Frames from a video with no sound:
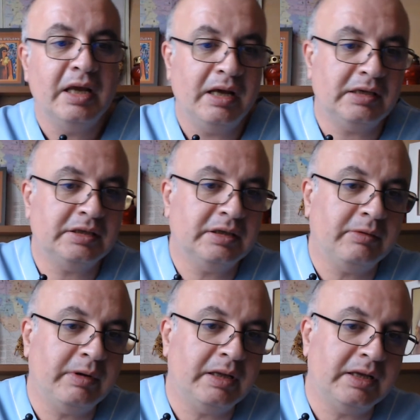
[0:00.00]
as
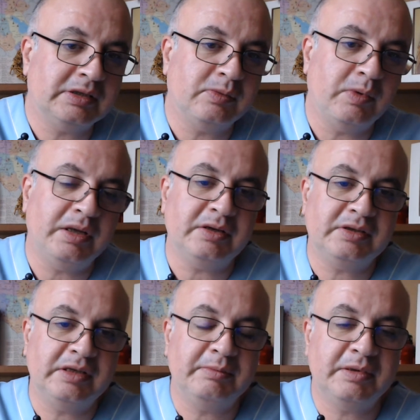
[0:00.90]
well as whether
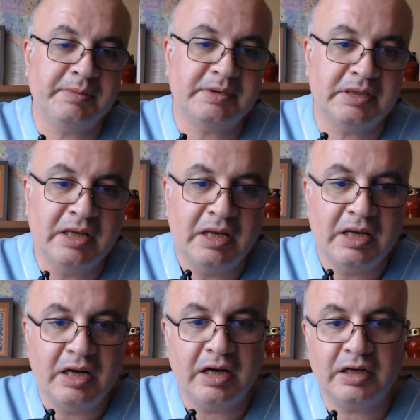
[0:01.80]
symptoms
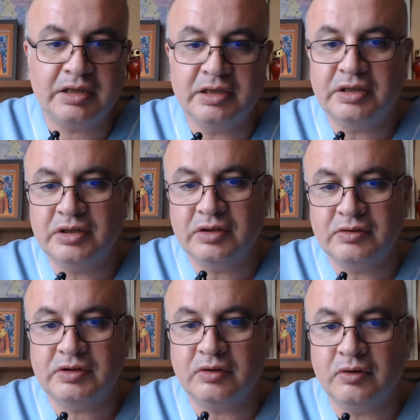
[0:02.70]
are
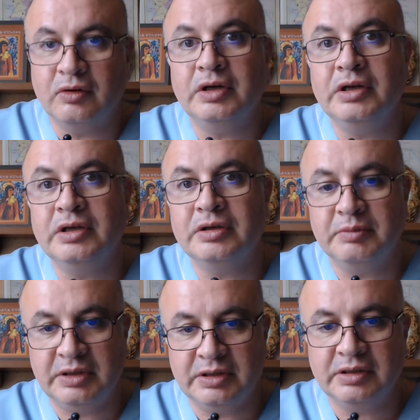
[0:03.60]
continuous or
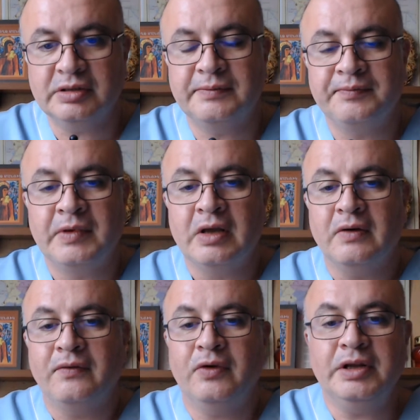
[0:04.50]
intermittent.
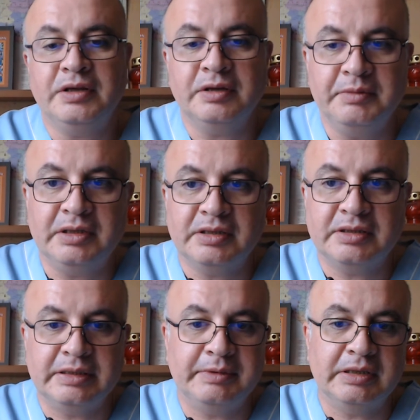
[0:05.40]
For intermittent
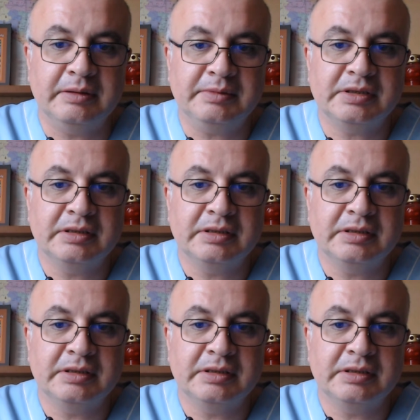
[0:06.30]
symptoms,